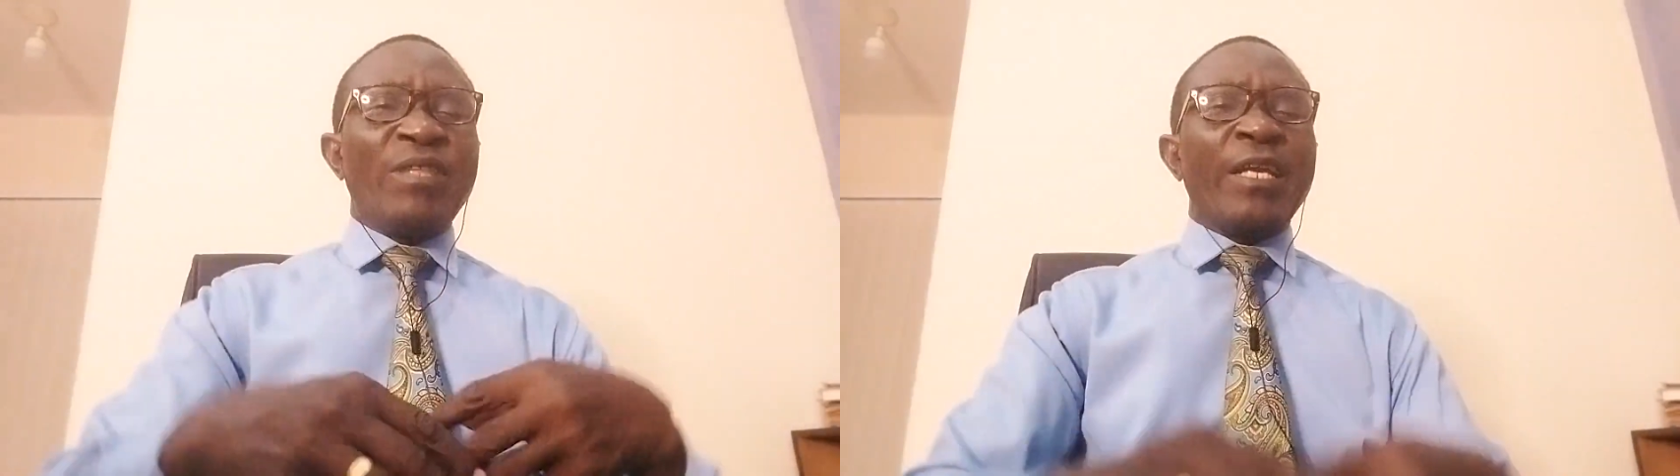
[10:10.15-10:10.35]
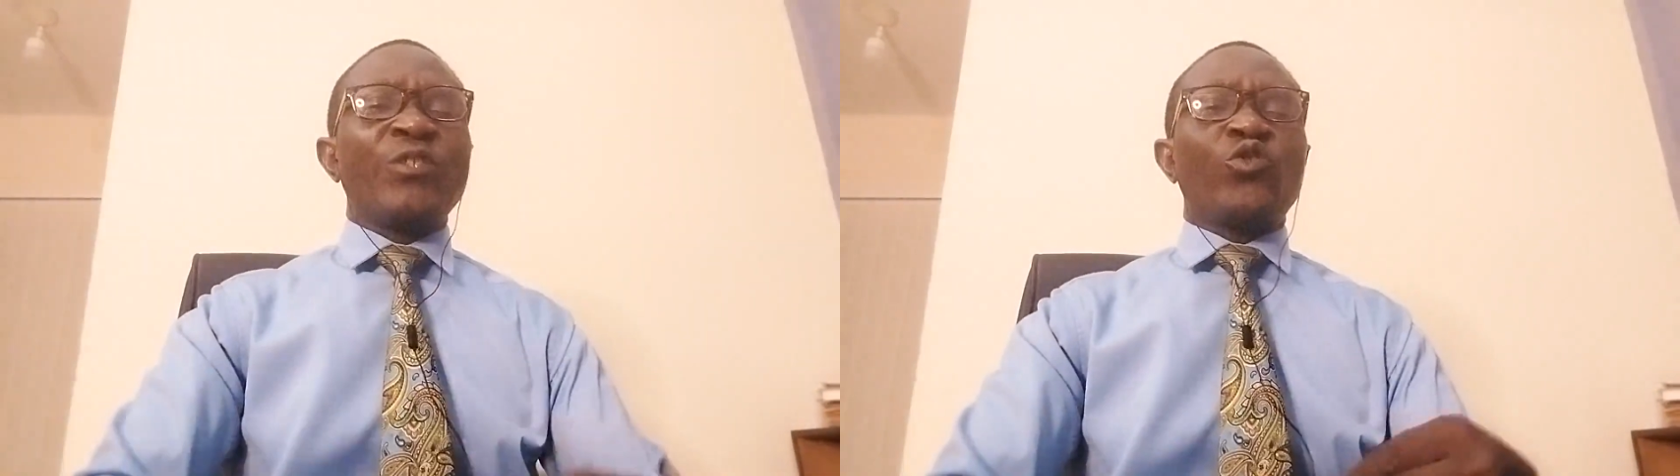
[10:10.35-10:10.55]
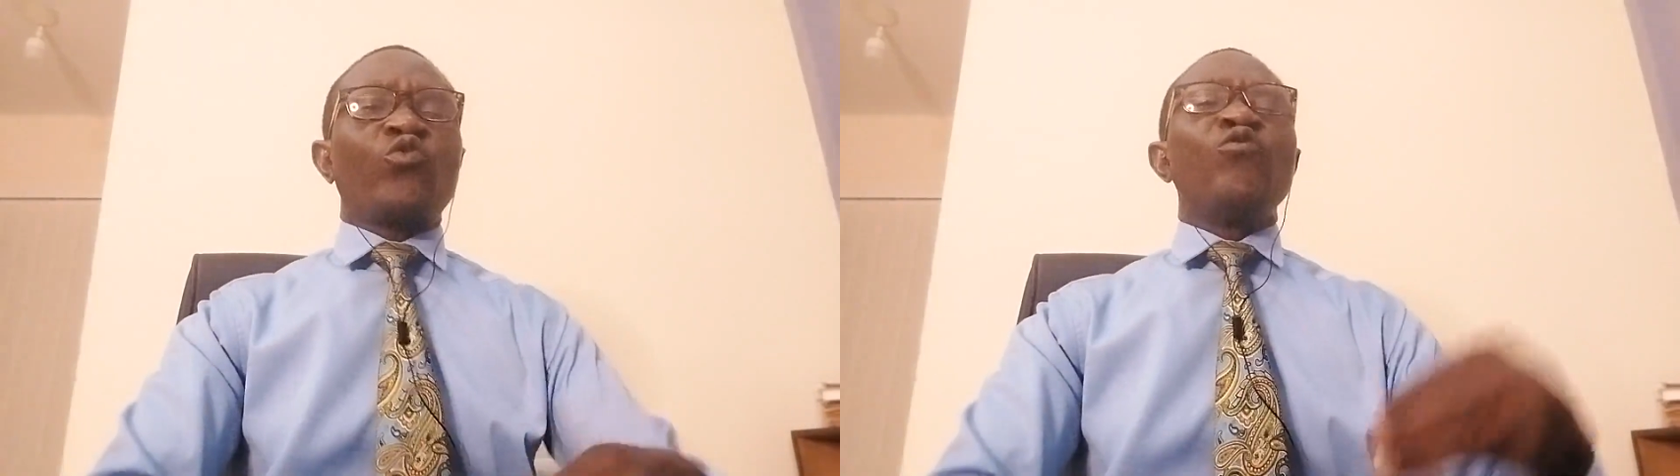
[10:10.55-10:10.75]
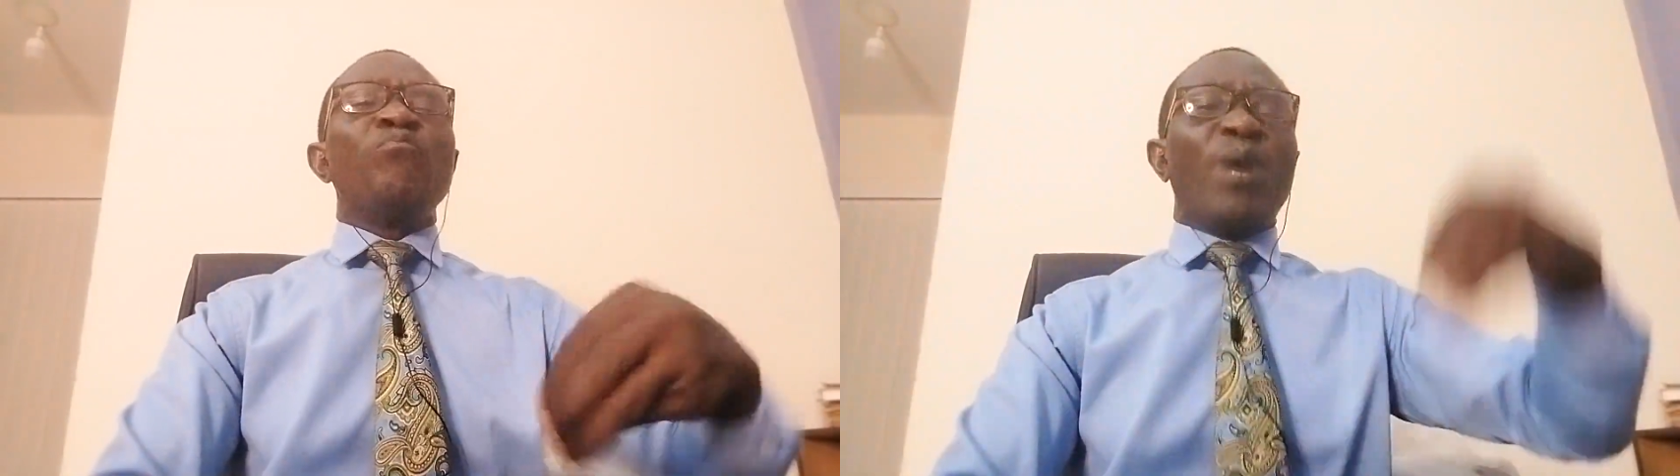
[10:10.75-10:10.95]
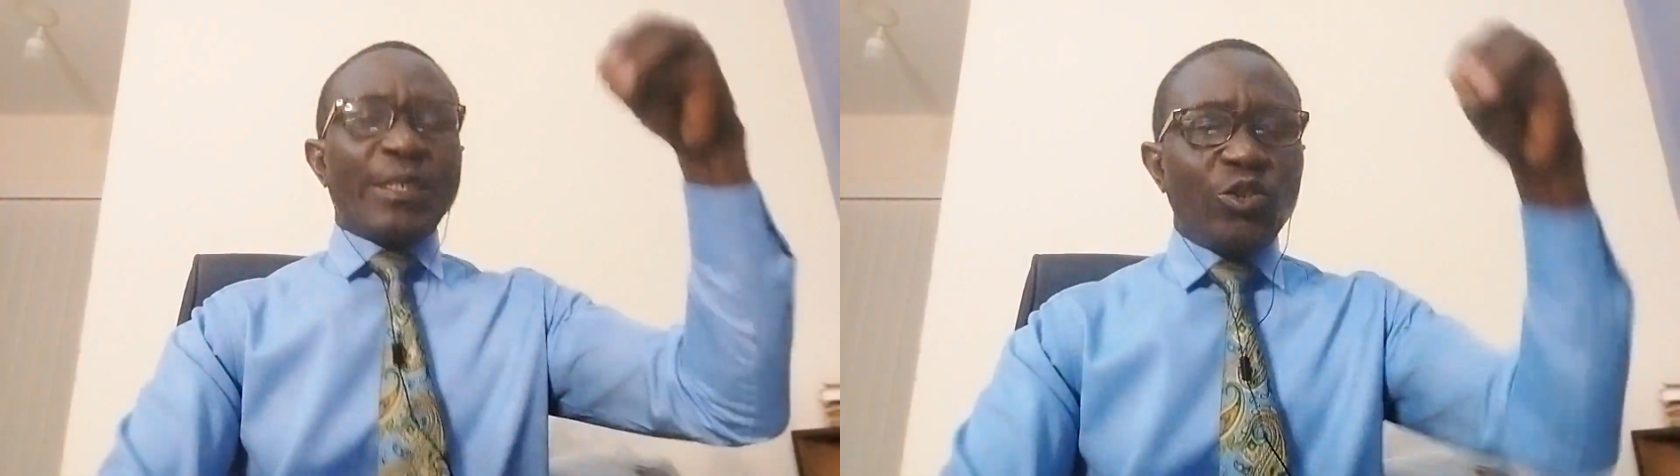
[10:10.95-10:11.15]
There is too
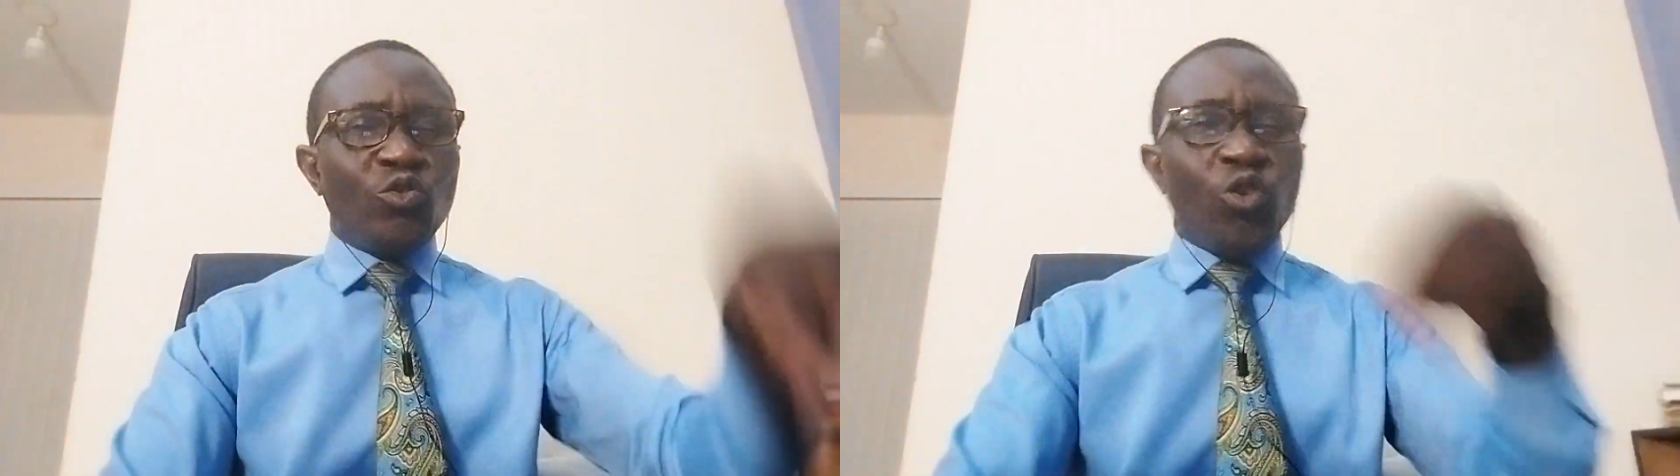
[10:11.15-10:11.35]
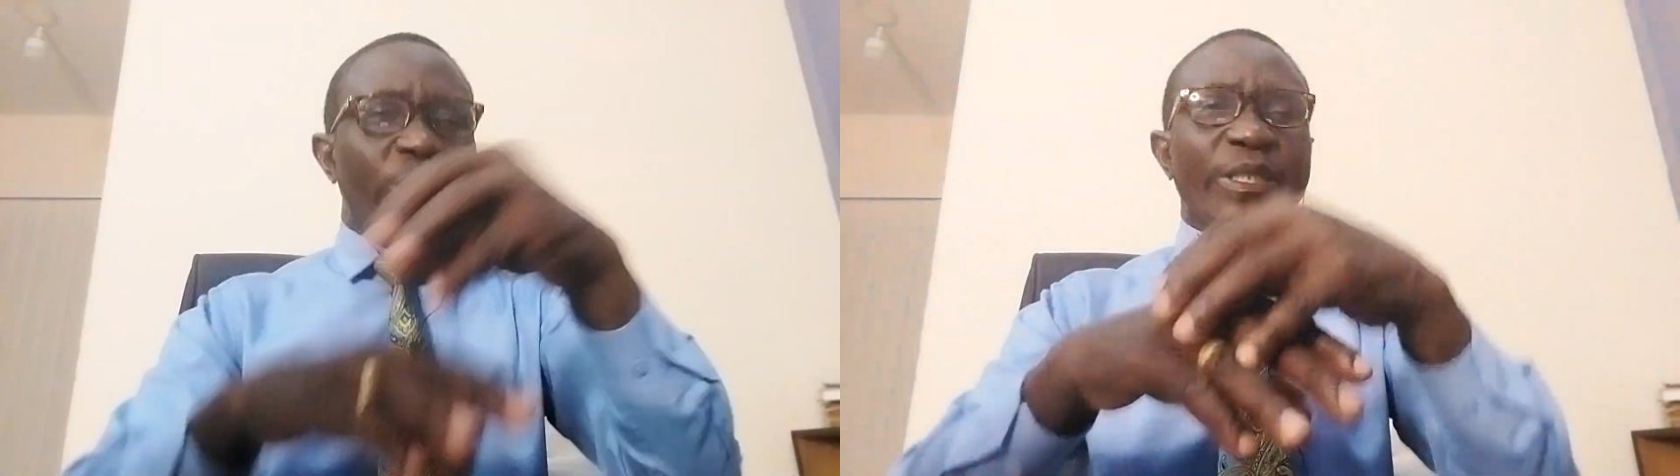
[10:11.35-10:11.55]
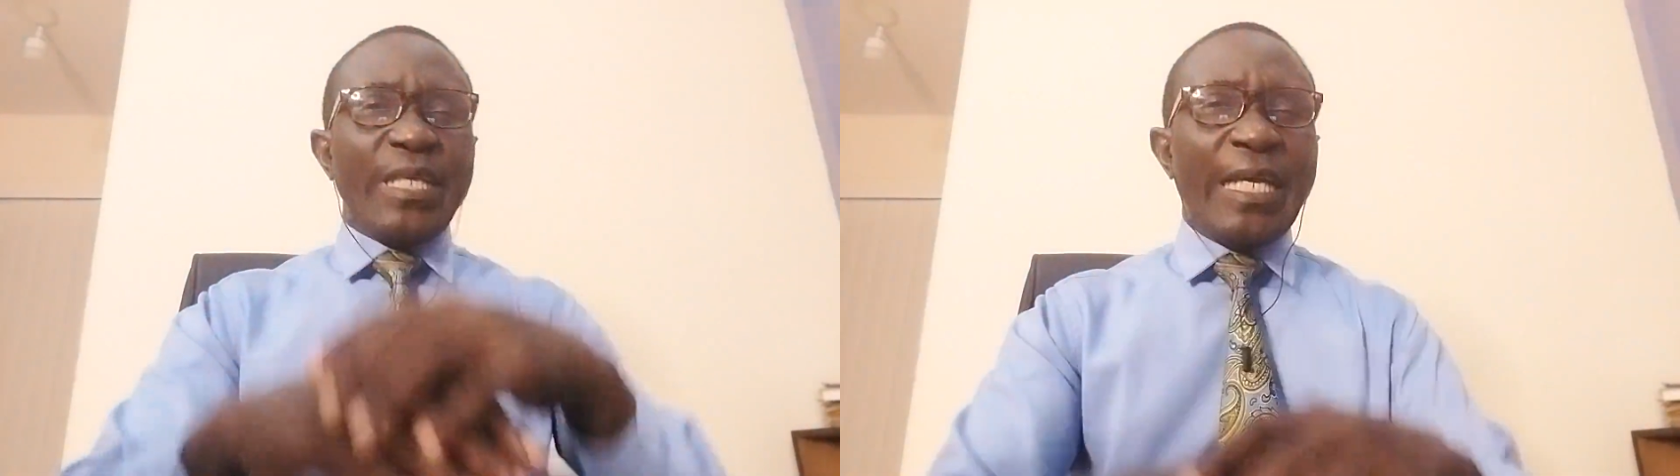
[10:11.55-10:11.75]
much noise